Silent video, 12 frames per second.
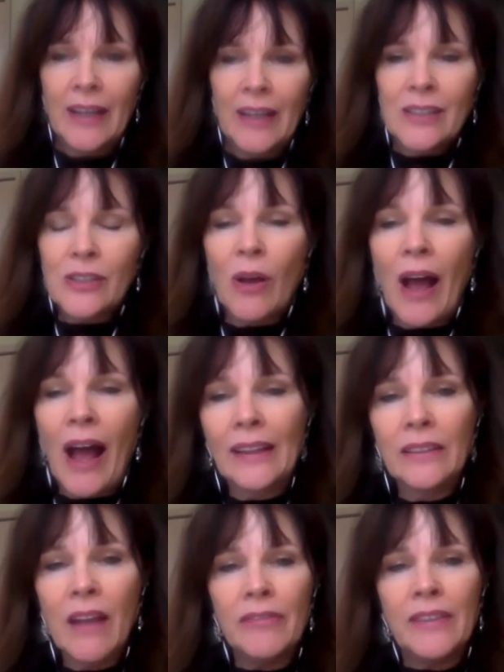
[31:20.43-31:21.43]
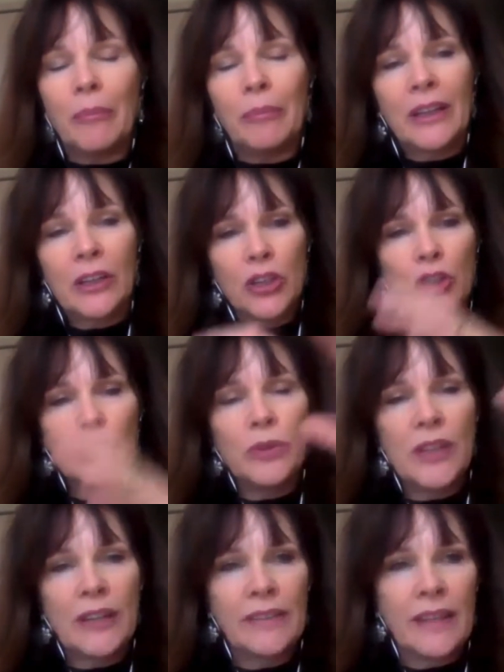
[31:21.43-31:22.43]
So I love that, because you
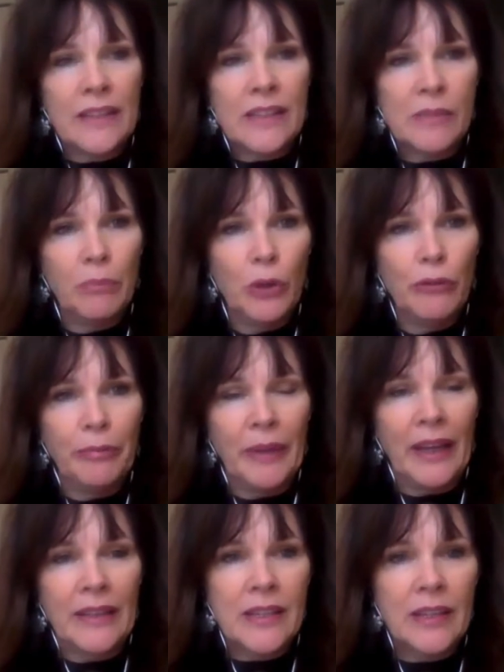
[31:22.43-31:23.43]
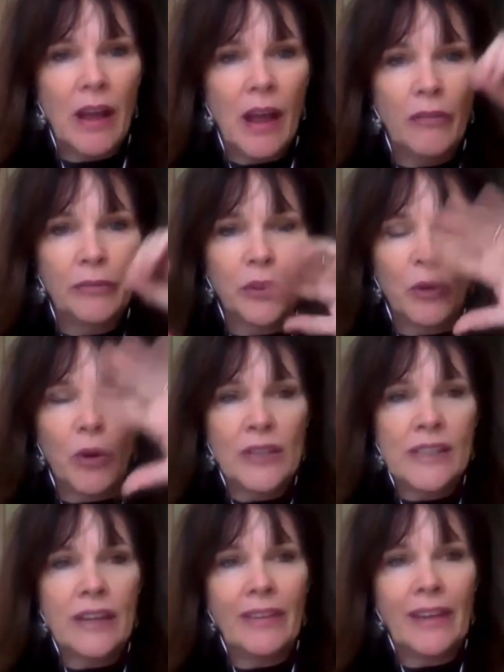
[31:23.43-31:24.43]
did this movement of you're always
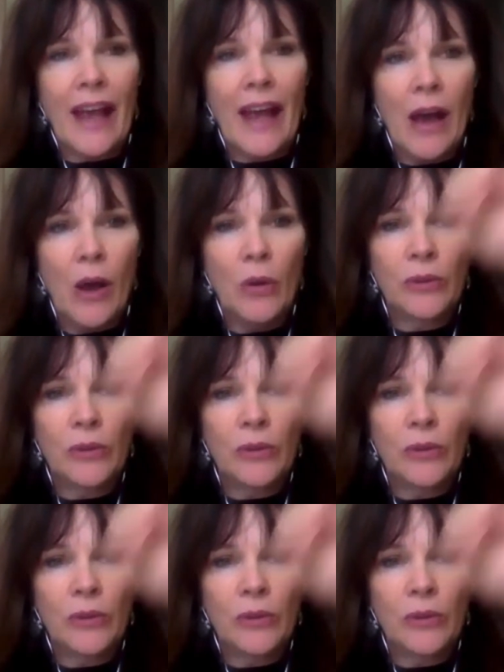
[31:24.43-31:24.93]
giving out,